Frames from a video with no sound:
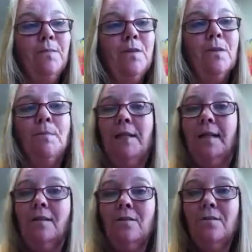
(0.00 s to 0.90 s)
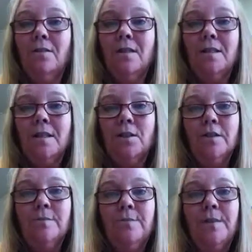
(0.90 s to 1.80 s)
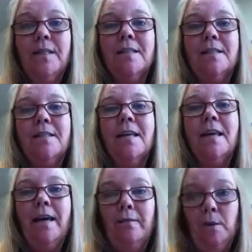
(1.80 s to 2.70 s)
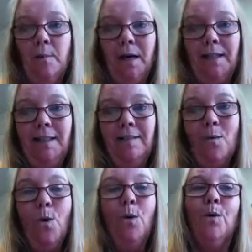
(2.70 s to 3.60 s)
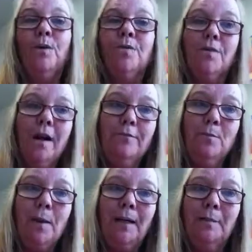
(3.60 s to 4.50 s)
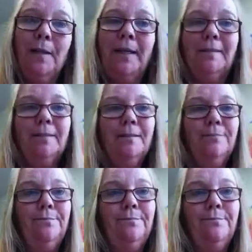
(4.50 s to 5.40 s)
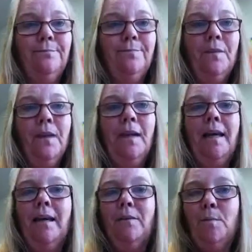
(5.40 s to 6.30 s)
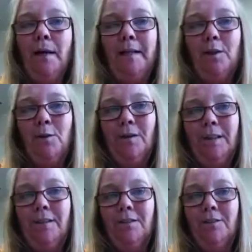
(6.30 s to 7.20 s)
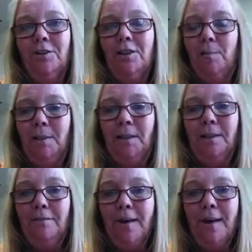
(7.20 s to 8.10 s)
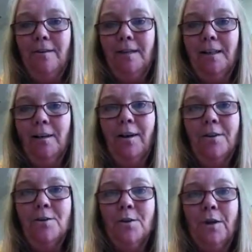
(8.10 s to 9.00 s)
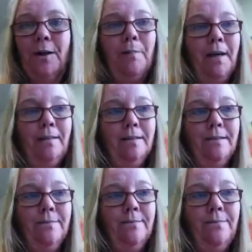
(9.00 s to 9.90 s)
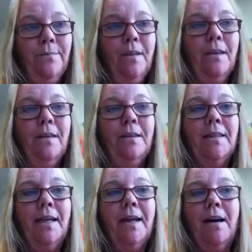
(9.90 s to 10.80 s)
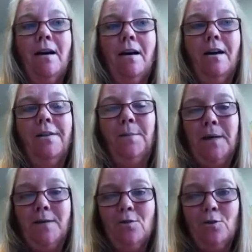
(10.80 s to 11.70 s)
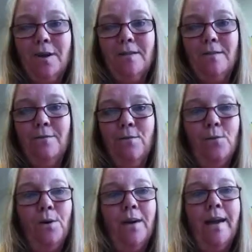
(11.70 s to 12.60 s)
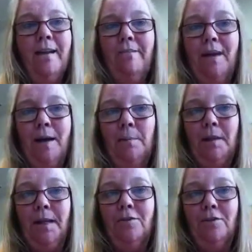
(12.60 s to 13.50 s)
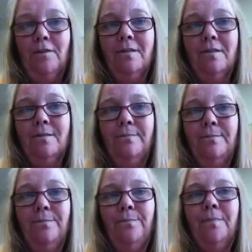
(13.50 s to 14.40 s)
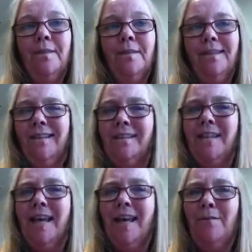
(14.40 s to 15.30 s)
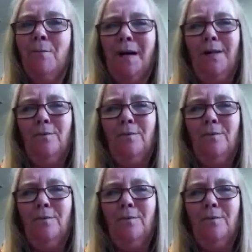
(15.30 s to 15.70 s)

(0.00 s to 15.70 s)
Something else to consider is heavy body or soft body paints. Heavy body acrylics are typically found in artist grade paints. They are the best choice for heavy applications, because heavy body